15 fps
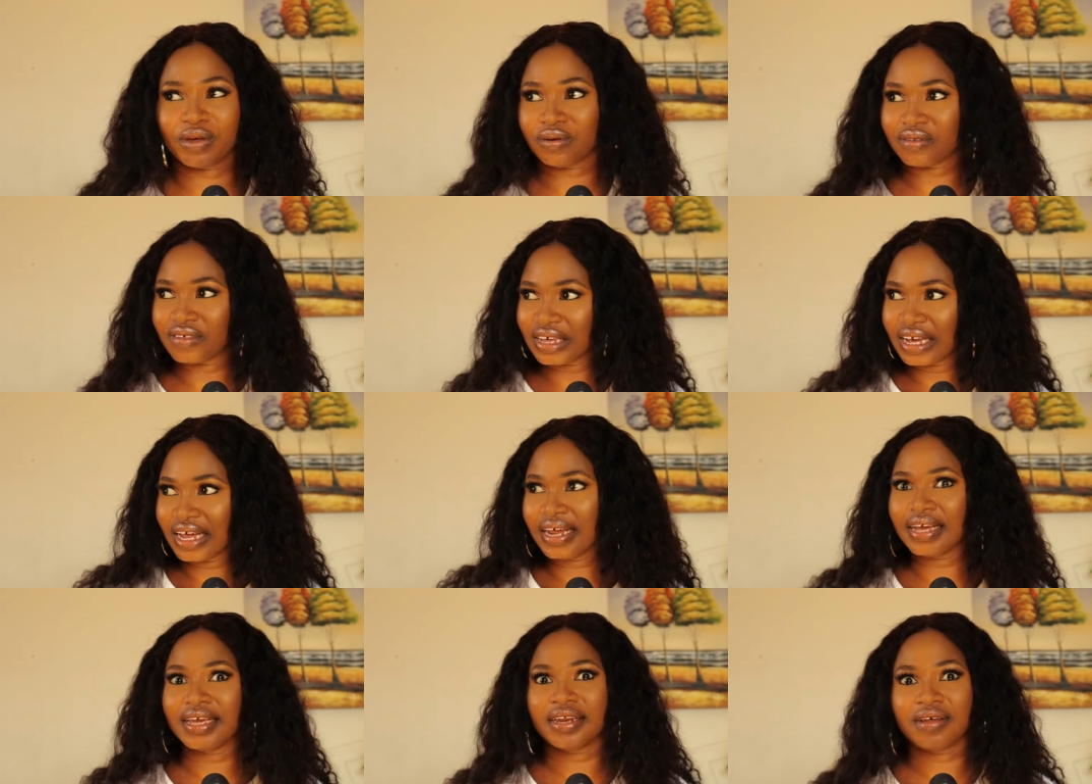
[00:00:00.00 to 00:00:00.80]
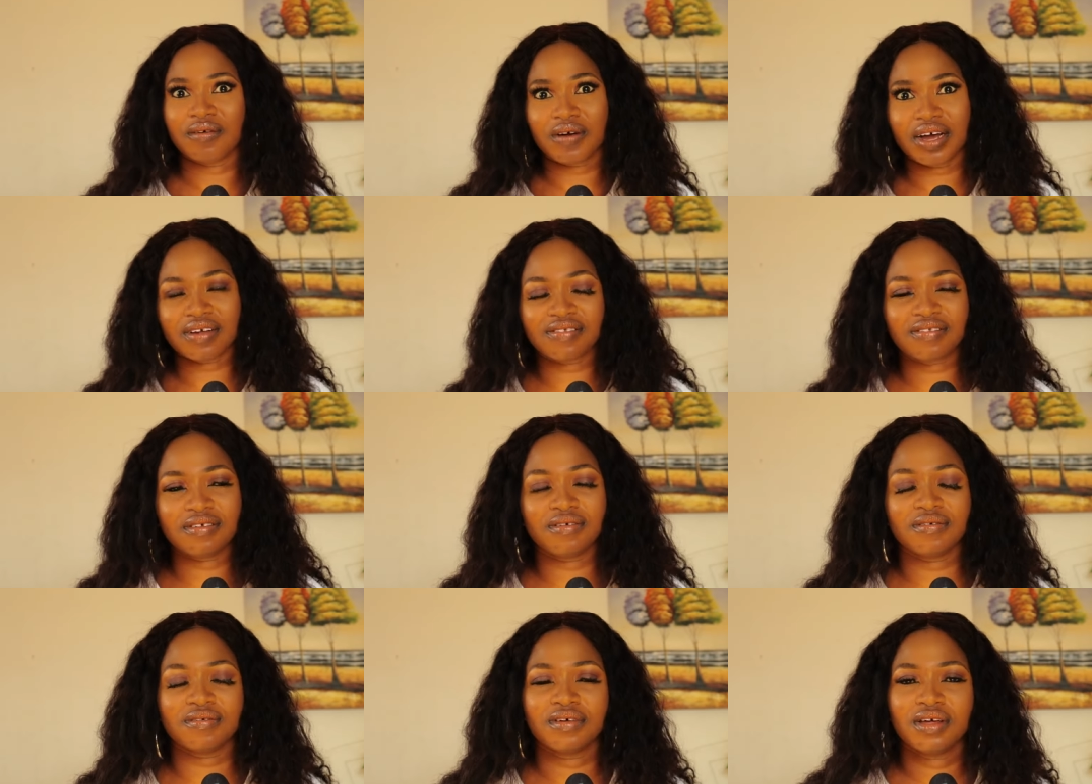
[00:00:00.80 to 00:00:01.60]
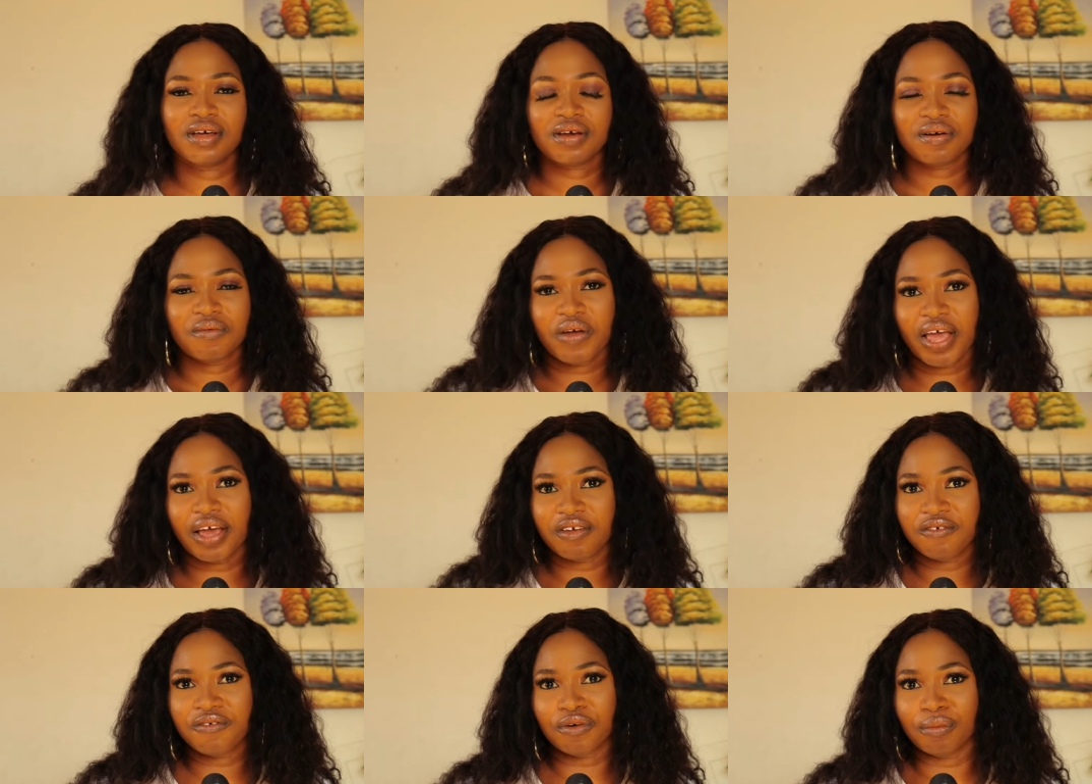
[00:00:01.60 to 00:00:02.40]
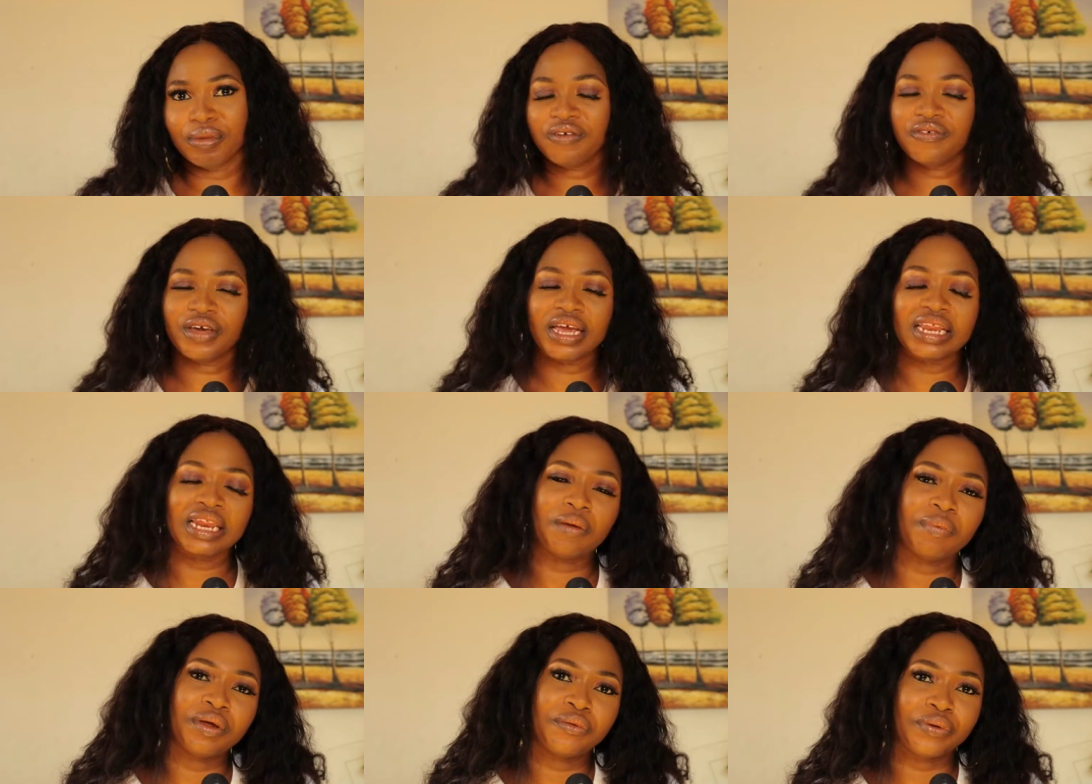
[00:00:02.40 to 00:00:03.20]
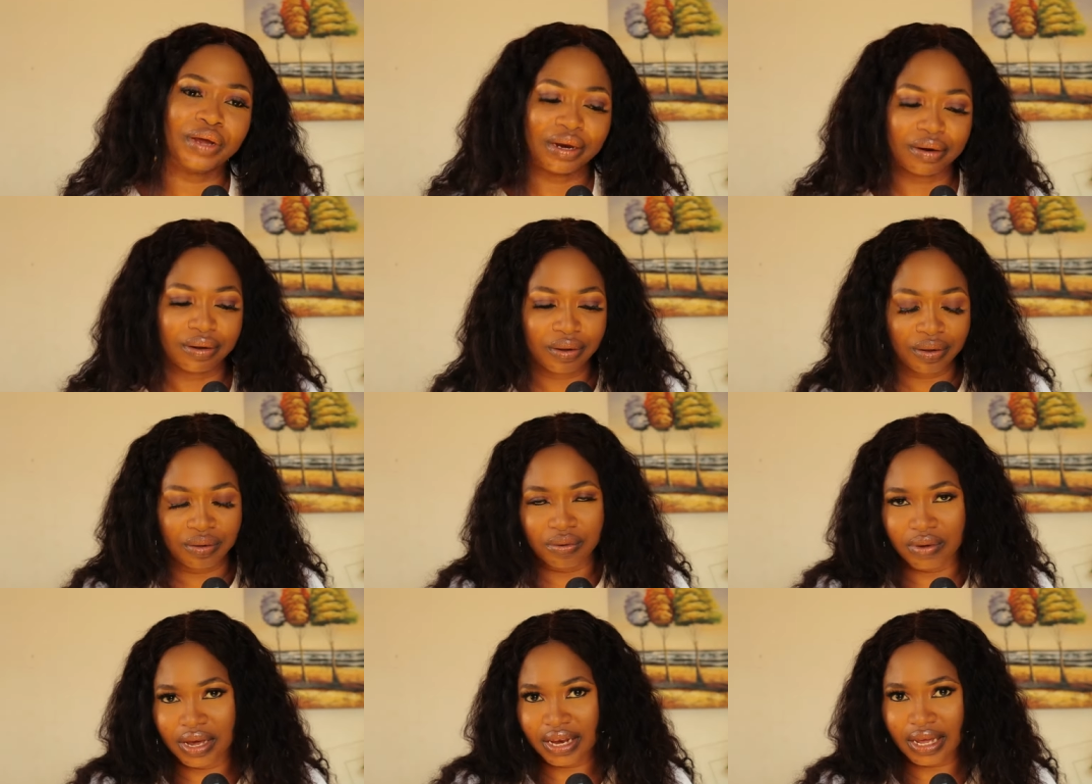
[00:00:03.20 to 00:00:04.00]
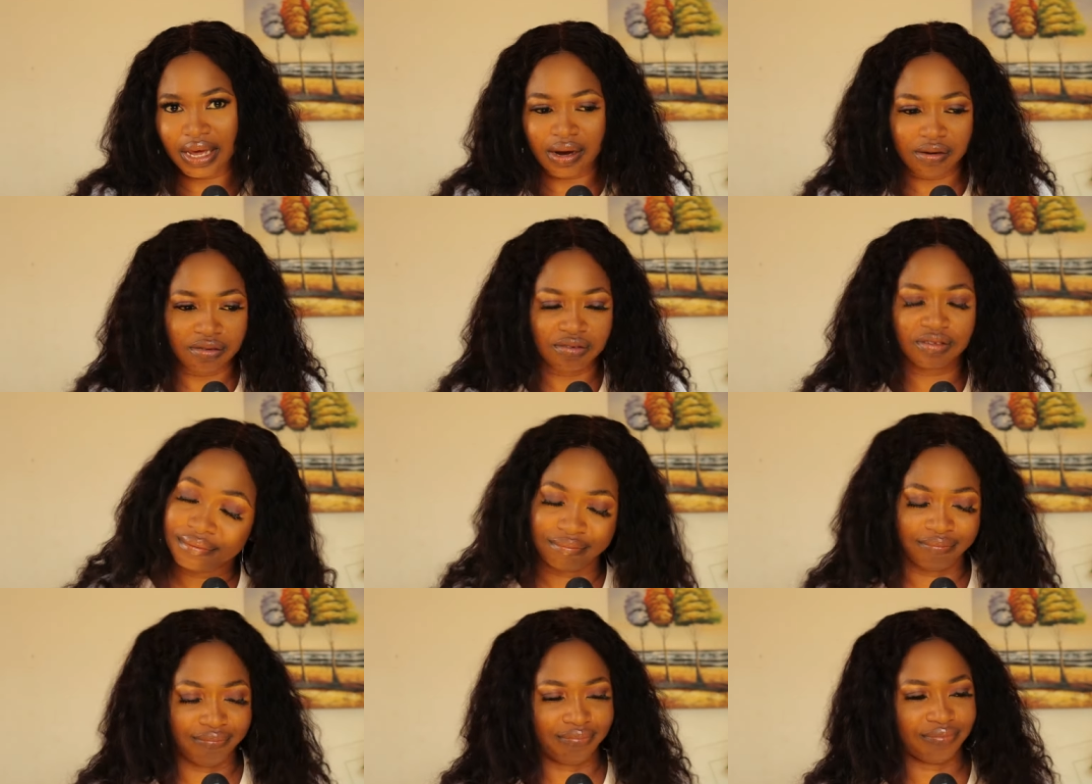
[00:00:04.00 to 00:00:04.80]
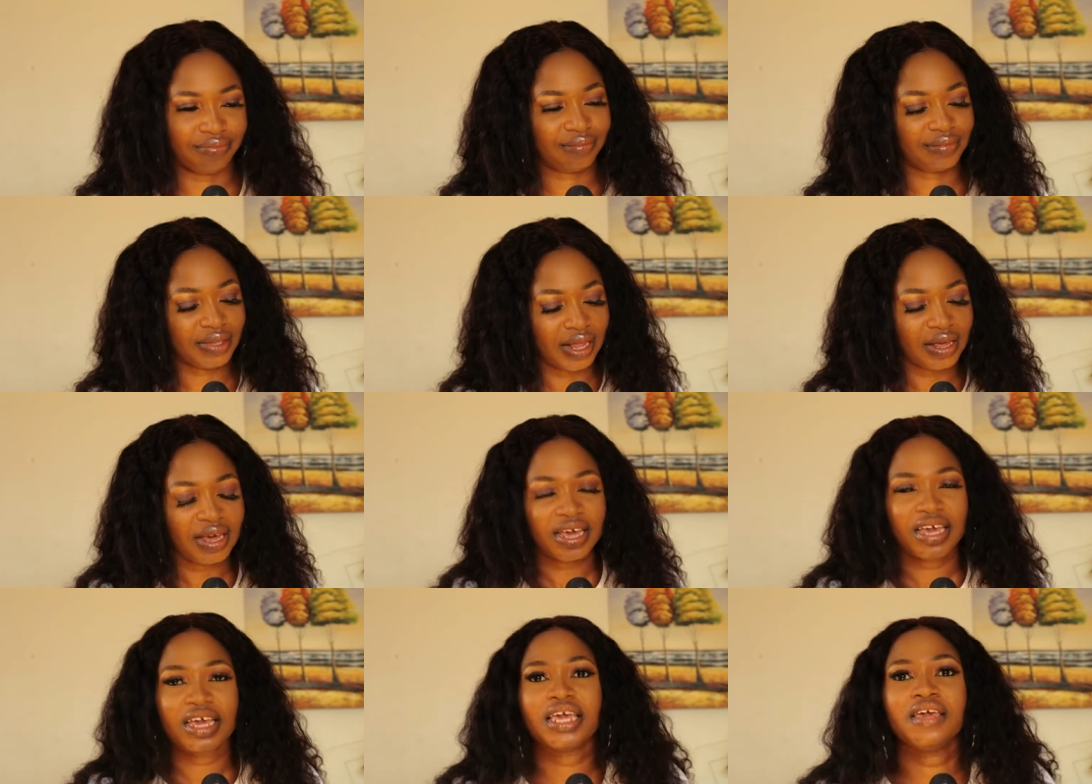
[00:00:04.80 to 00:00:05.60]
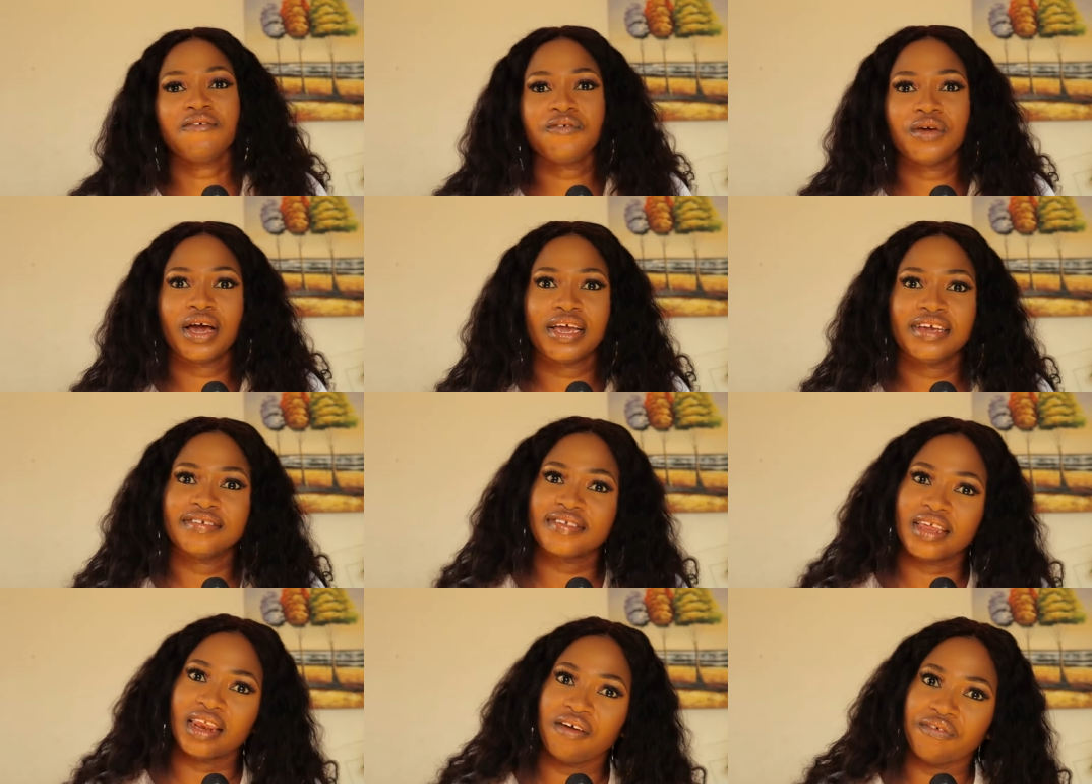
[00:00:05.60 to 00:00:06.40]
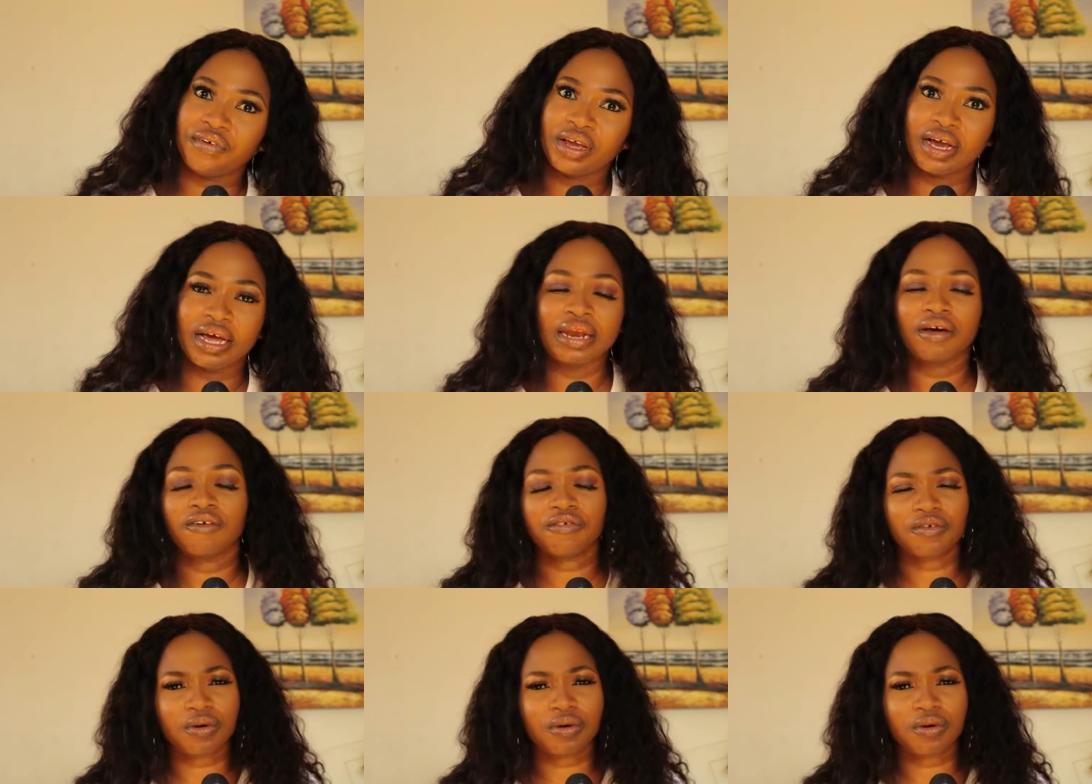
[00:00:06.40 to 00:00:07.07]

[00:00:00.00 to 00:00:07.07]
Because in Ghana here, they'll ask you, where are you from? If you're a Liberian, you get a house. If you are a South African, of